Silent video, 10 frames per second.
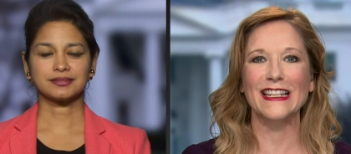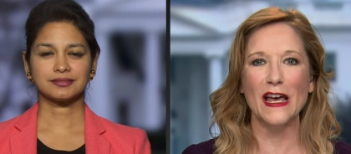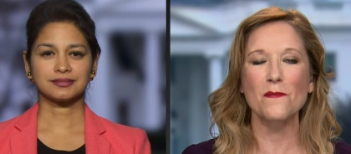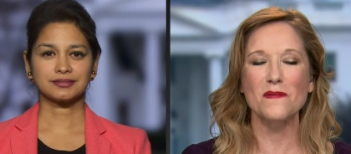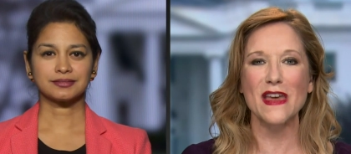
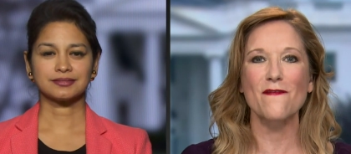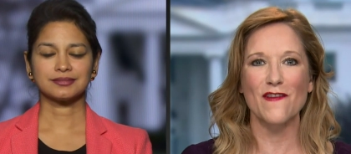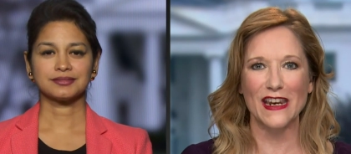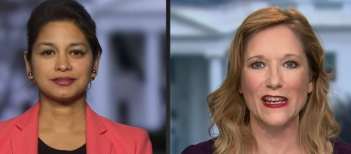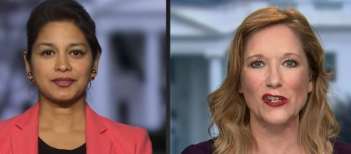Speaker 1: Let me
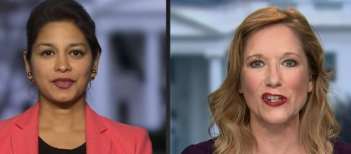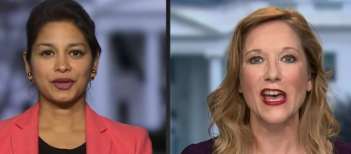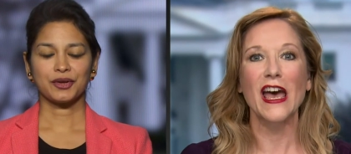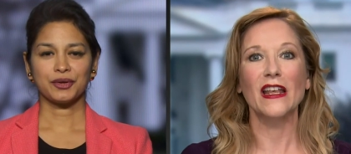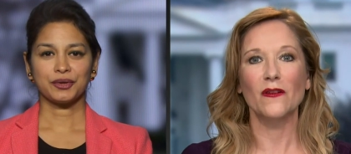finish.
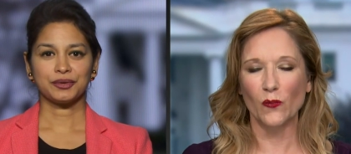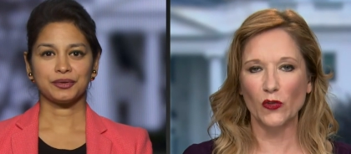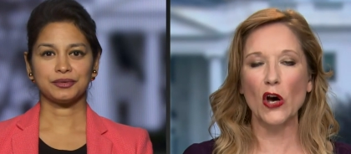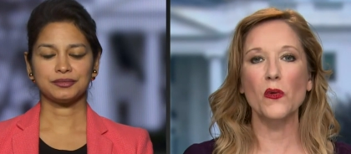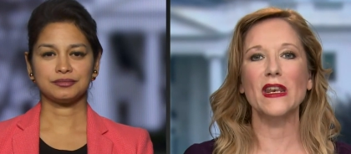
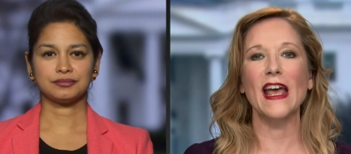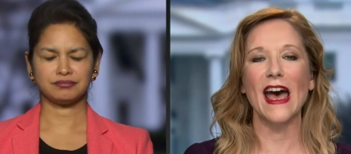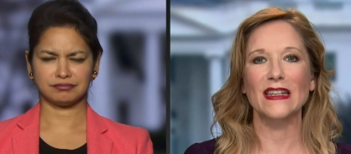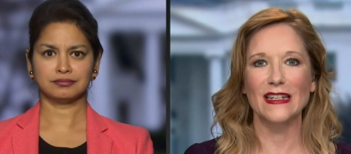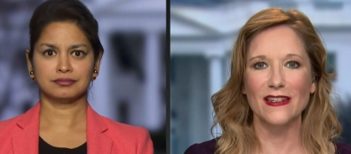Cohen
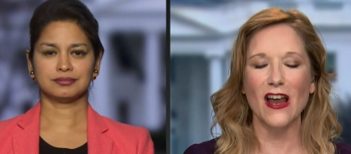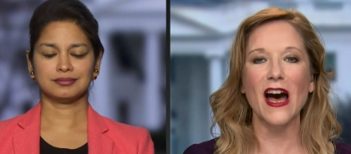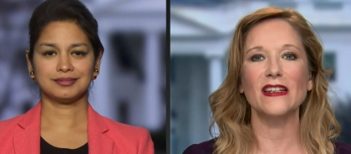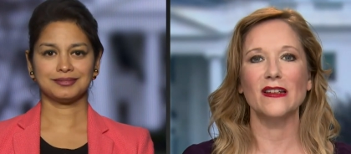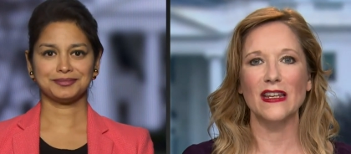has
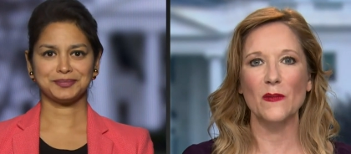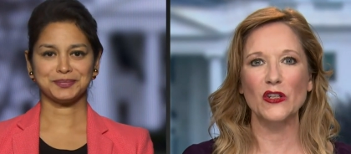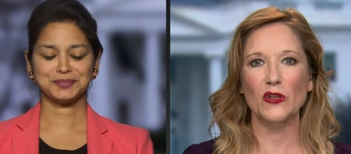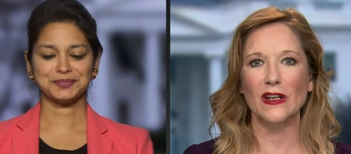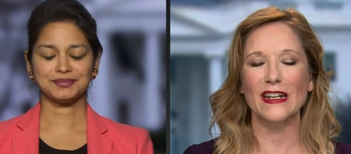not
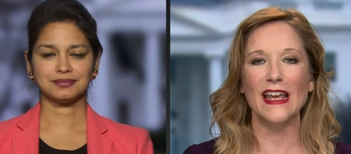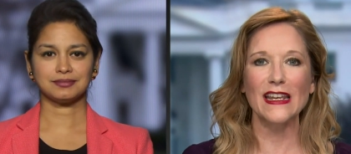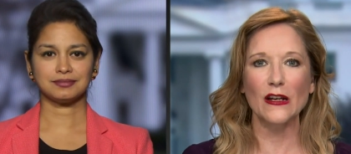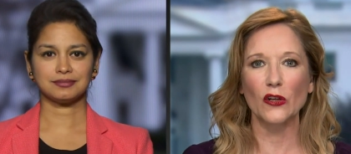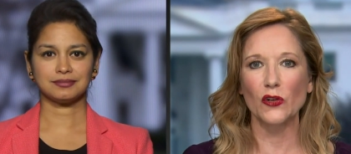demonstrated
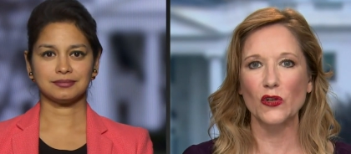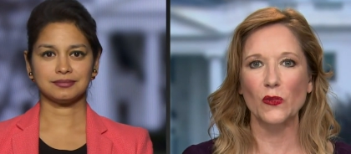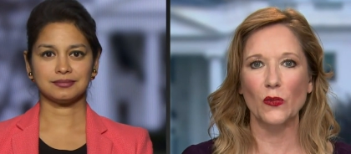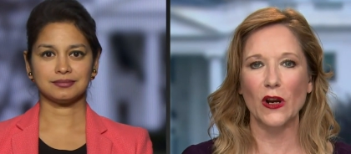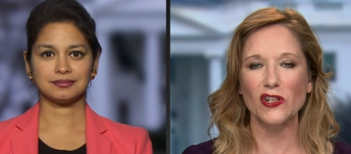any collusion
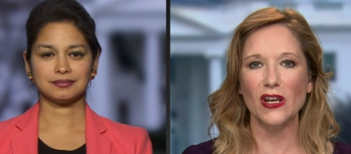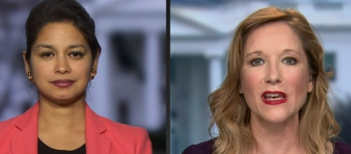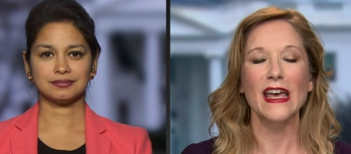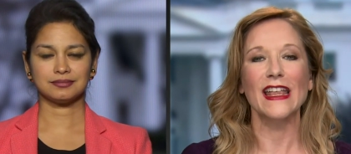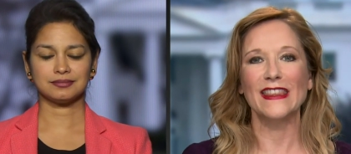with Russia.
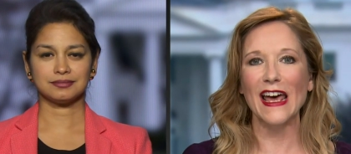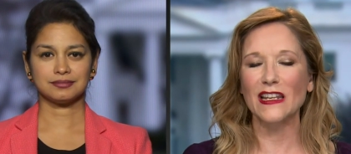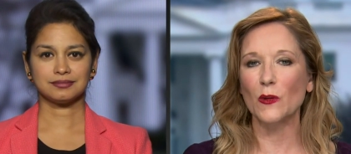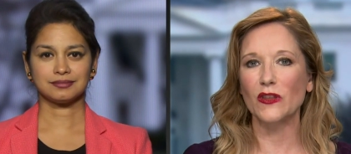That is what